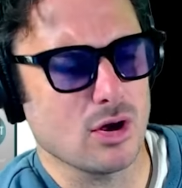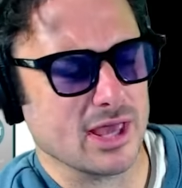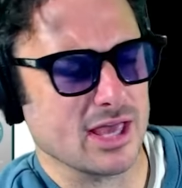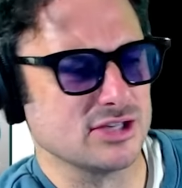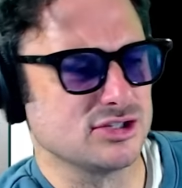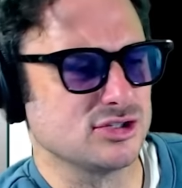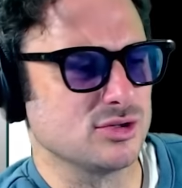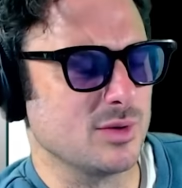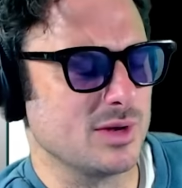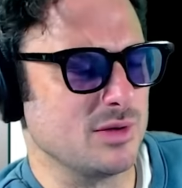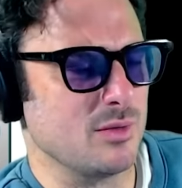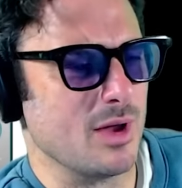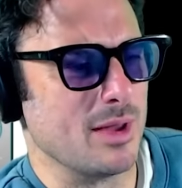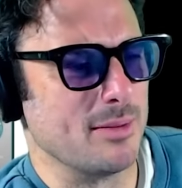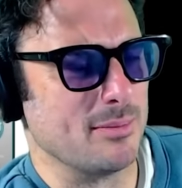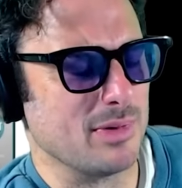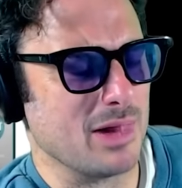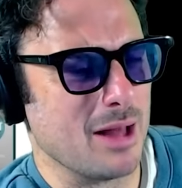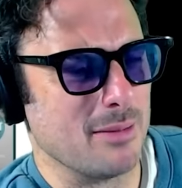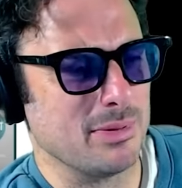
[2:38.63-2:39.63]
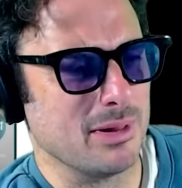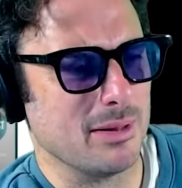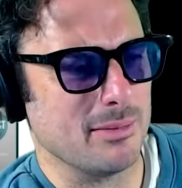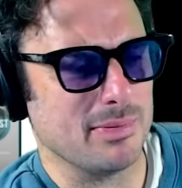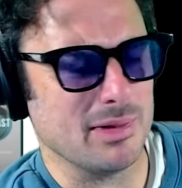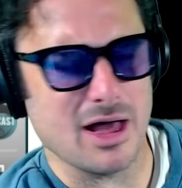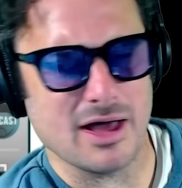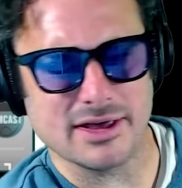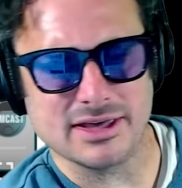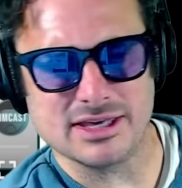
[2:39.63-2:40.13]
Okay, so anyway, blah,
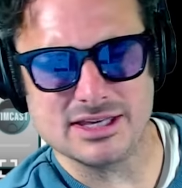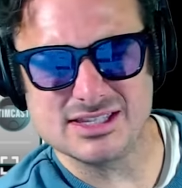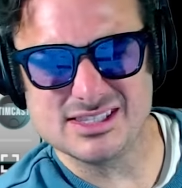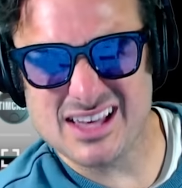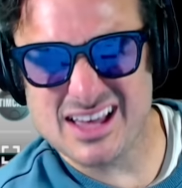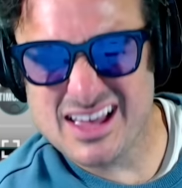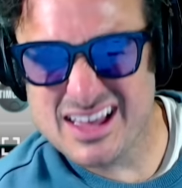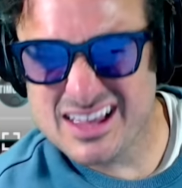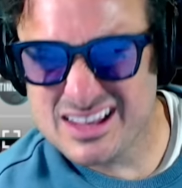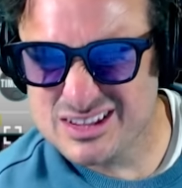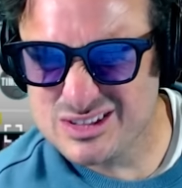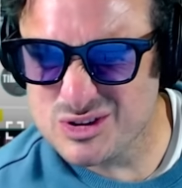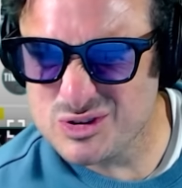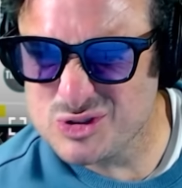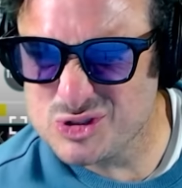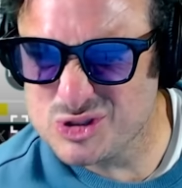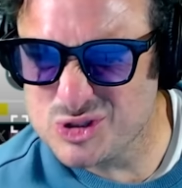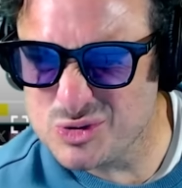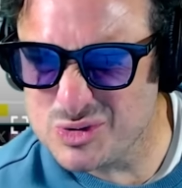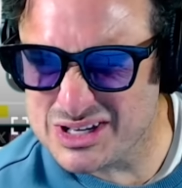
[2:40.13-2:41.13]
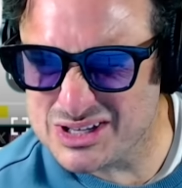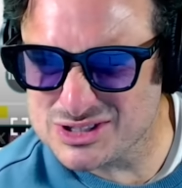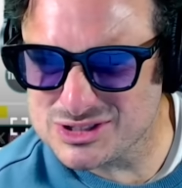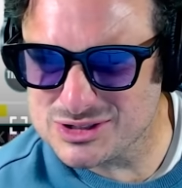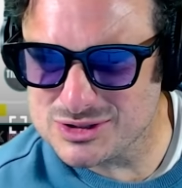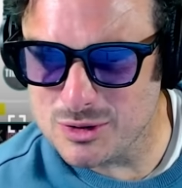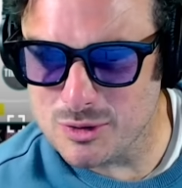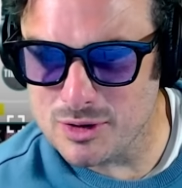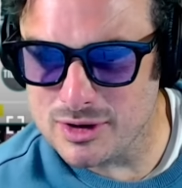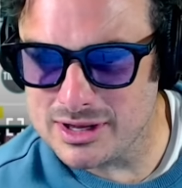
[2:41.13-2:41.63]
blah, blah. He's doing
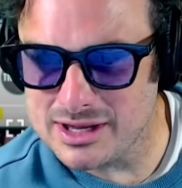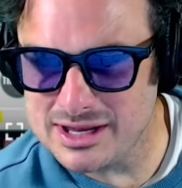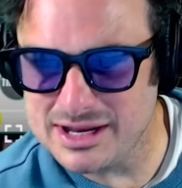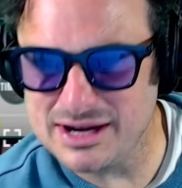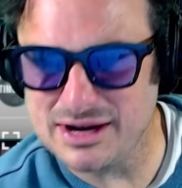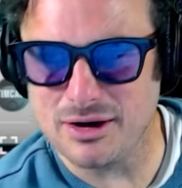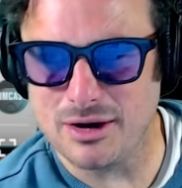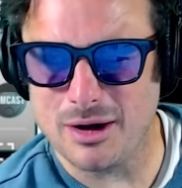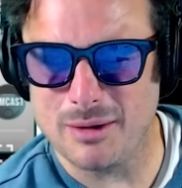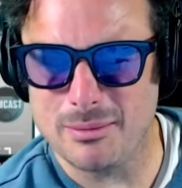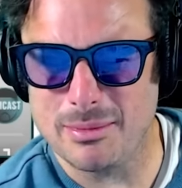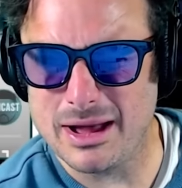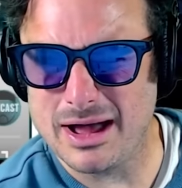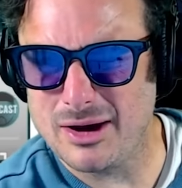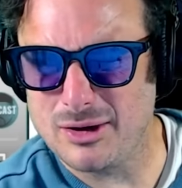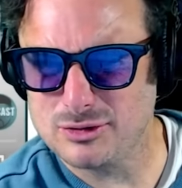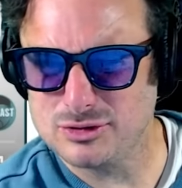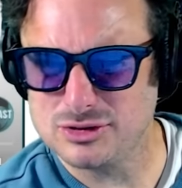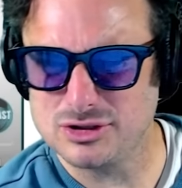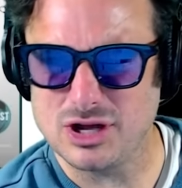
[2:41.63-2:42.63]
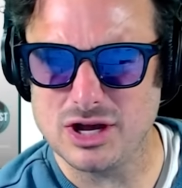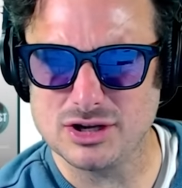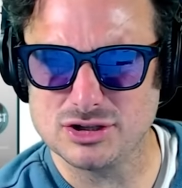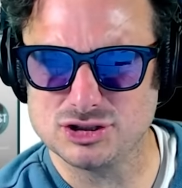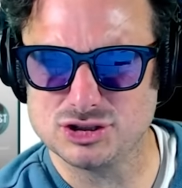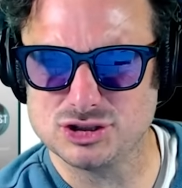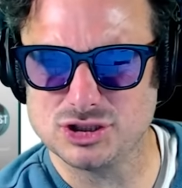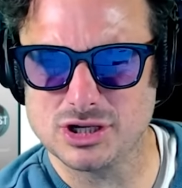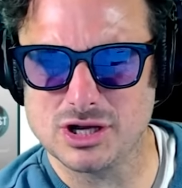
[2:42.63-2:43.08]
a story here about